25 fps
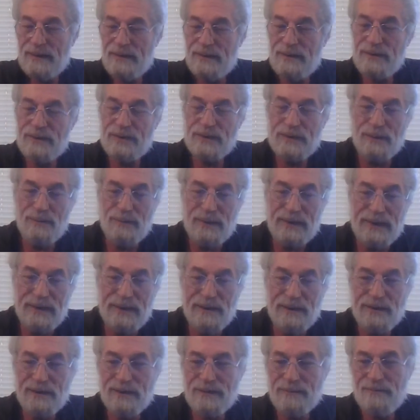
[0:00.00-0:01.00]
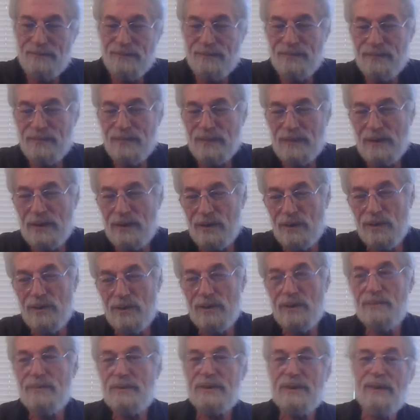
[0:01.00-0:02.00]
Some of these
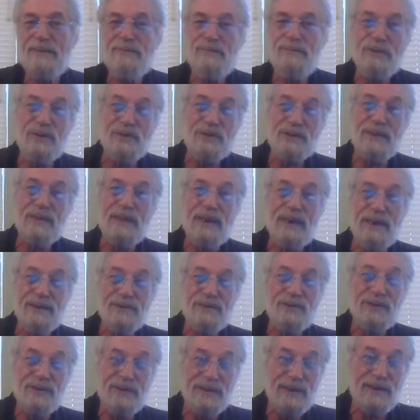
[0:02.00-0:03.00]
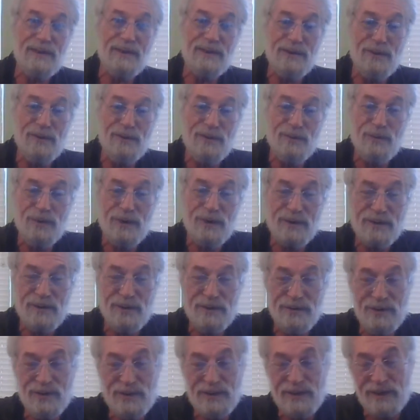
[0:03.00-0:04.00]
herbs have mucilages that'll go to work
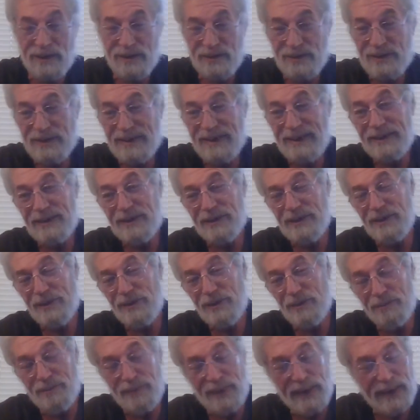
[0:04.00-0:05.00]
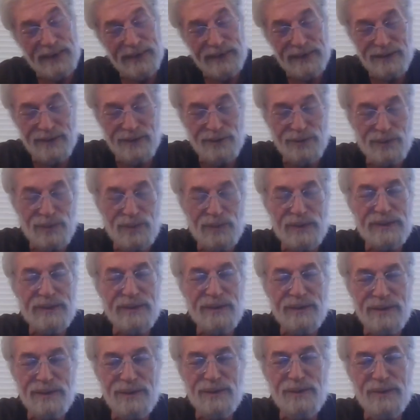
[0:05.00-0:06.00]
on your lungs. Like I said, your body knows what
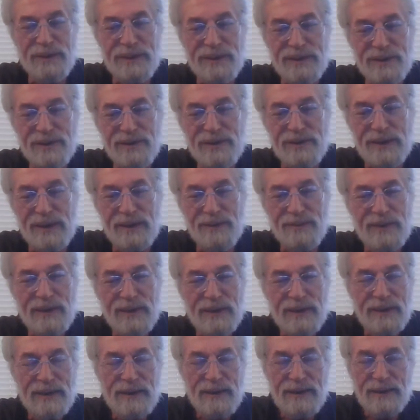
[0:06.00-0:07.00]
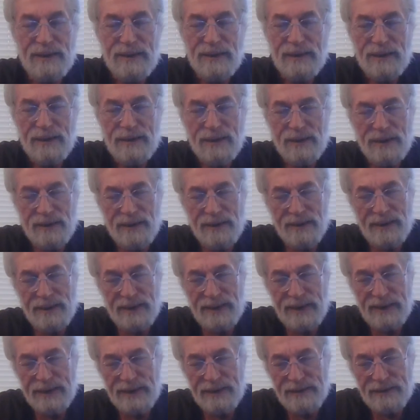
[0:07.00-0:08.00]
to do with this stuff. All
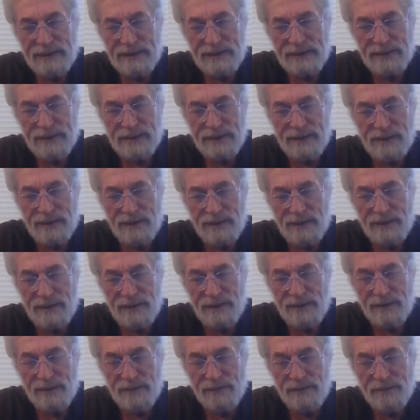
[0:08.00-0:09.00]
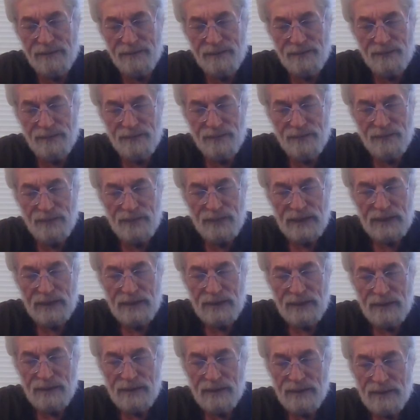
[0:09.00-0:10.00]
right, so
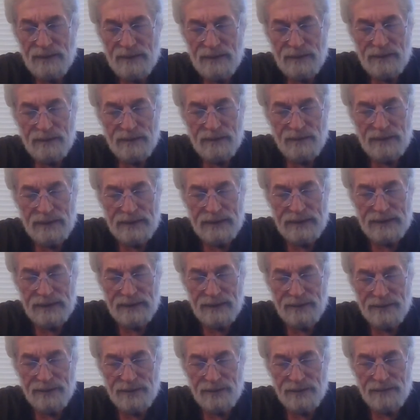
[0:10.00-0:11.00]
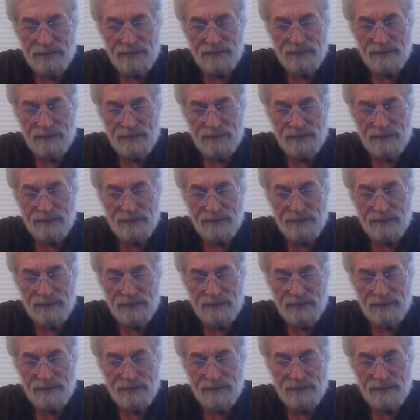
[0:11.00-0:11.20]
what else?